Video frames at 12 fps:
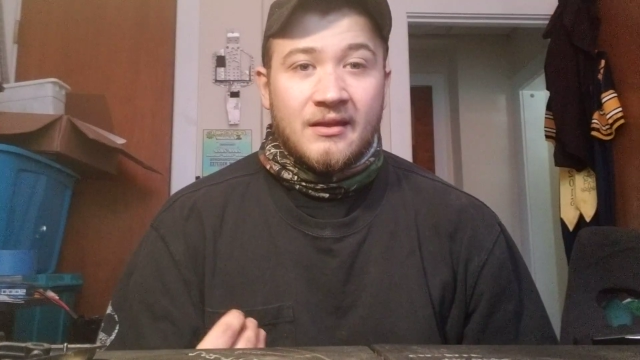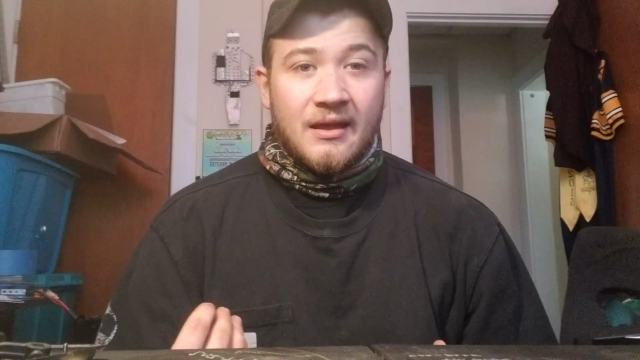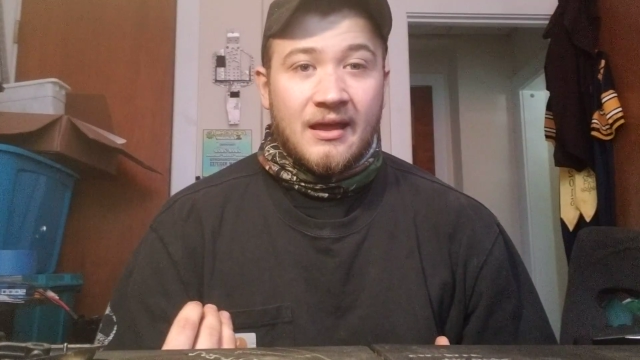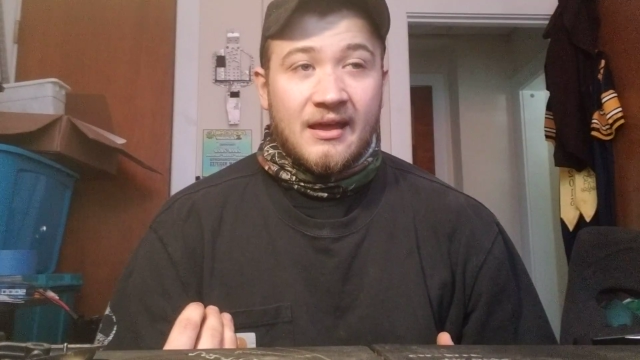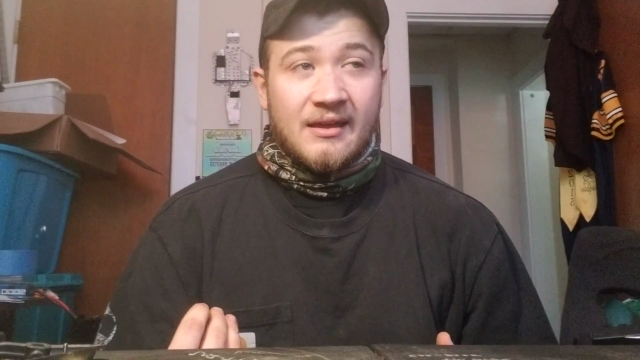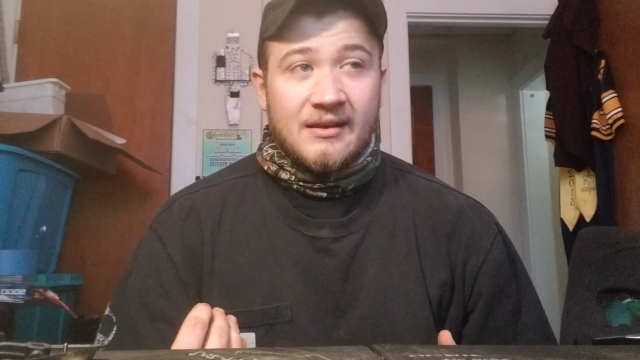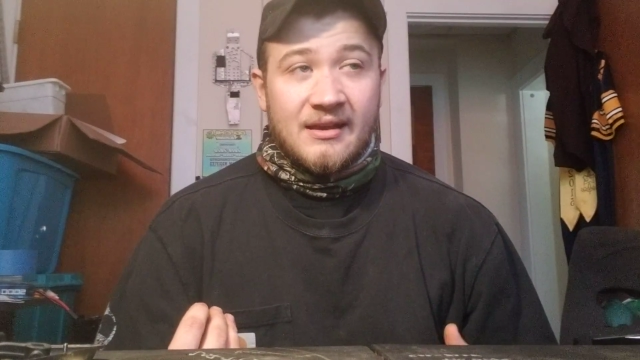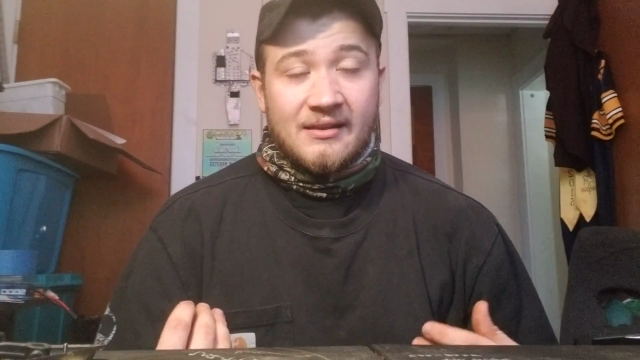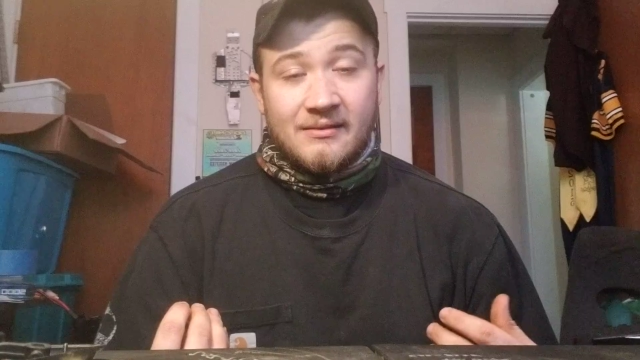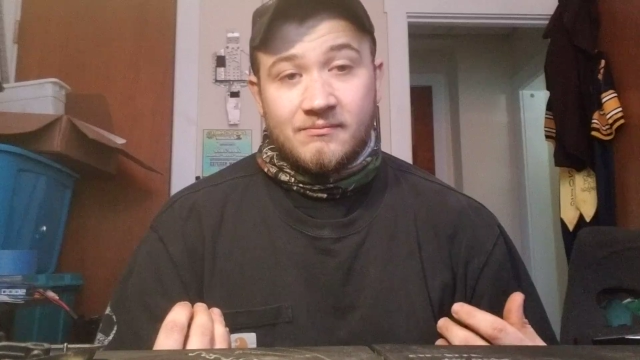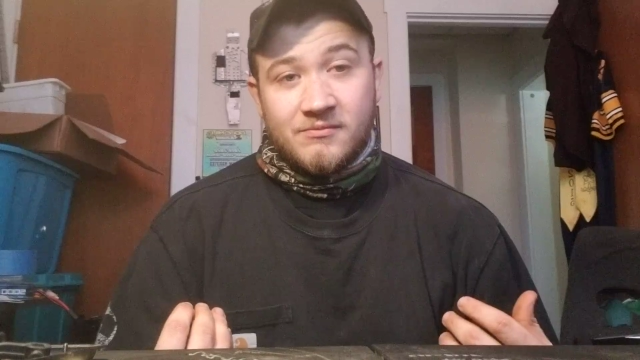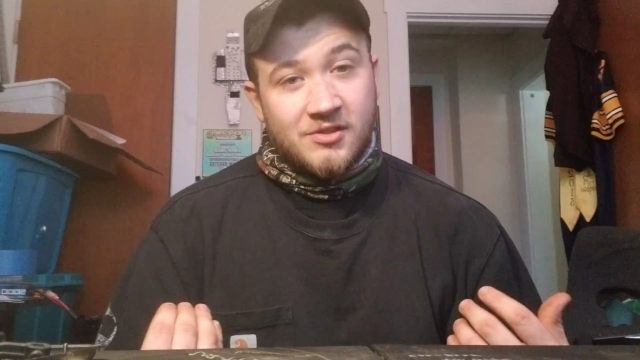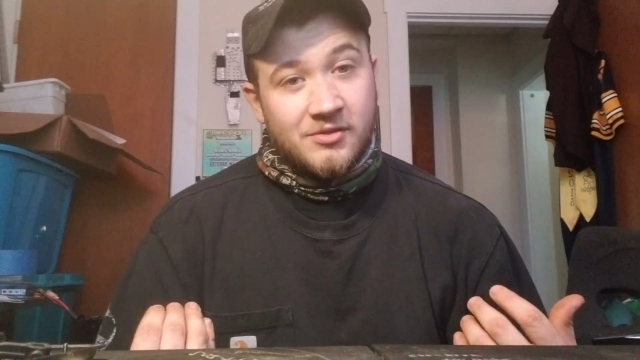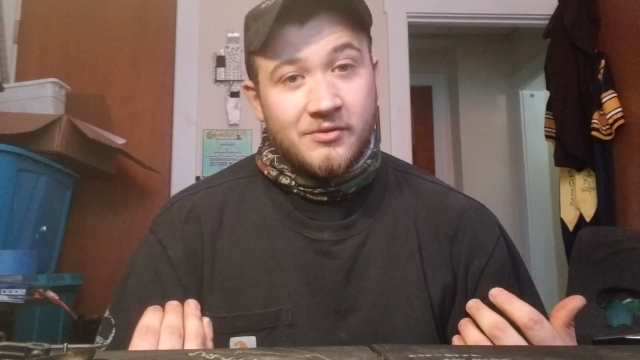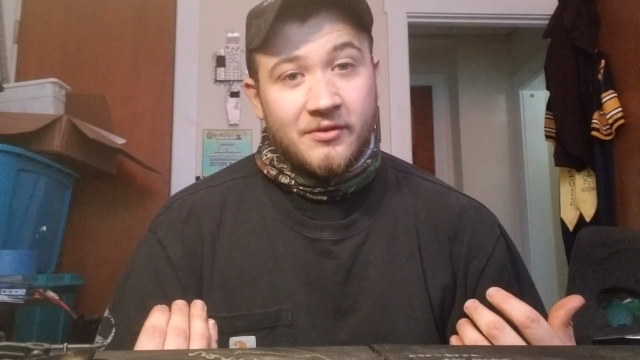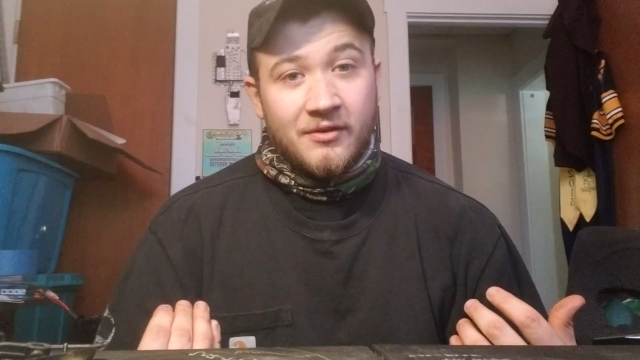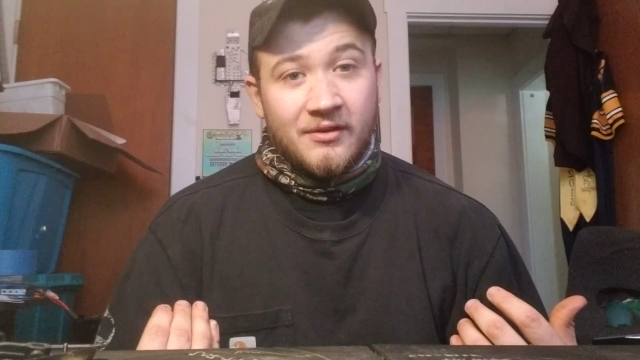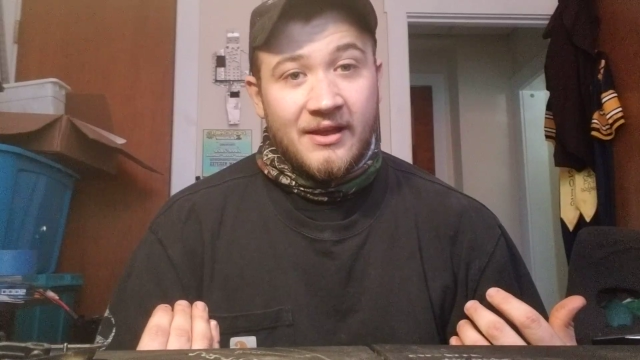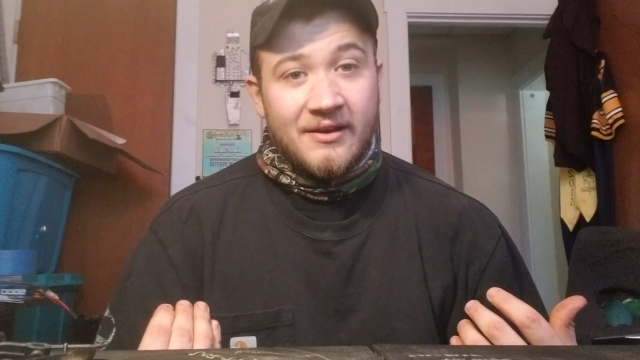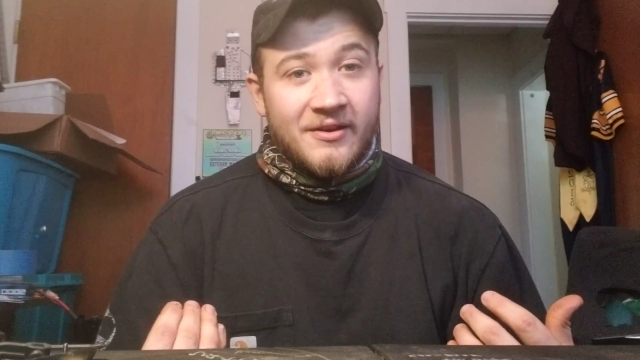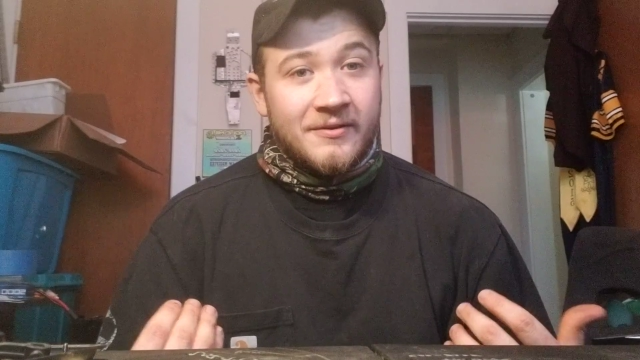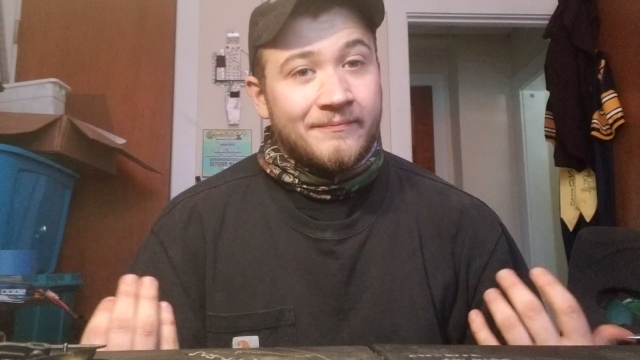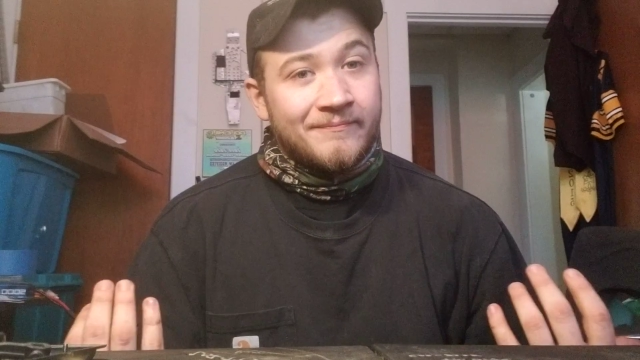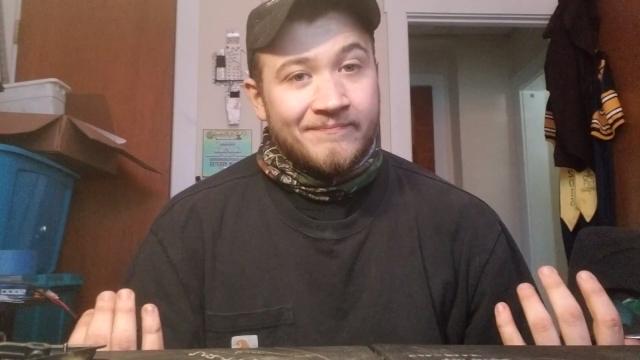and sooner or later,